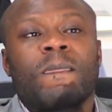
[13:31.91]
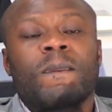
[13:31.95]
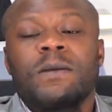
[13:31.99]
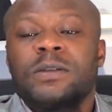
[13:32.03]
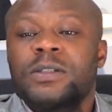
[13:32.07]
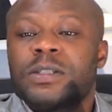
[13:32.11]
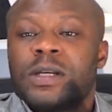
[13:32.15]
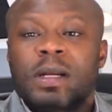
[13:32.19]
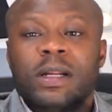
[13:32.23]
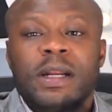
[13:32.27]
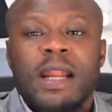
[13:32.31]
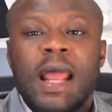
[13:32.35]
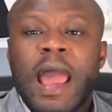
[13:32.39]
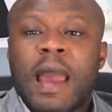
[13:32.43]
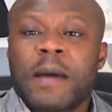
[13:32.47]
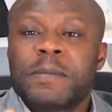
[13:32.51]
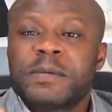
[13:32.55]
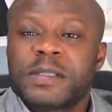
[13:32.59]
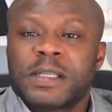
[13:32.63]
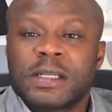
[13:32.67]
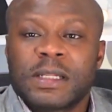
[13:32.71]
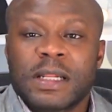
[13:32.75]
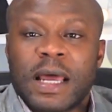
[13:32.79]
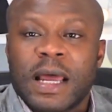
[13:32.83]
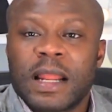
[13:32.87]
Certain
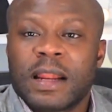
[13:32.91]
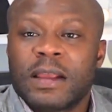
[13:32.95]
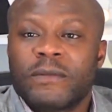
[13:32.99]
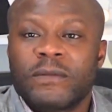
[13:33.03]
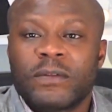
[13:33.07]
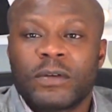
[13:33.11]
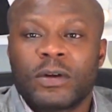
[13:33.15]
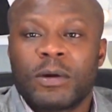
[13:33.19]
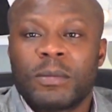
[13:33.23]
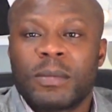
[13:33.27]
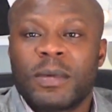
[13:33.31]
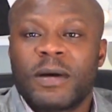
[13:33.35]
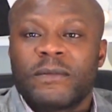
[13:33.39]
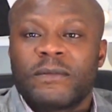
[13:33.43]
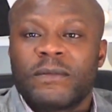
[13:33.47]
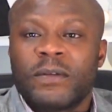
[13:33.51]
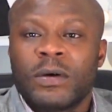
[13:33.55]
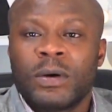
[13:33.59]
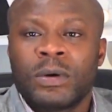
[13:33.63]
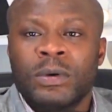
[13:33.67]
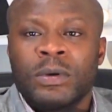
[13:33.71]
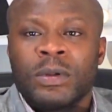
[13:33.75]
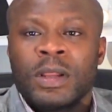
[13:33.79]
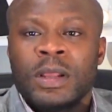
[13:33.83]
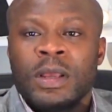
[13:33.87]
apps are not even on my
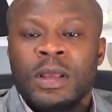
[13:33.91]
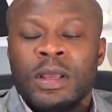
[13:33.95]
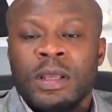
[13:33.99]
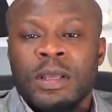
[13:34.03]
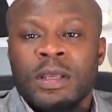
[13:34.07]
phone.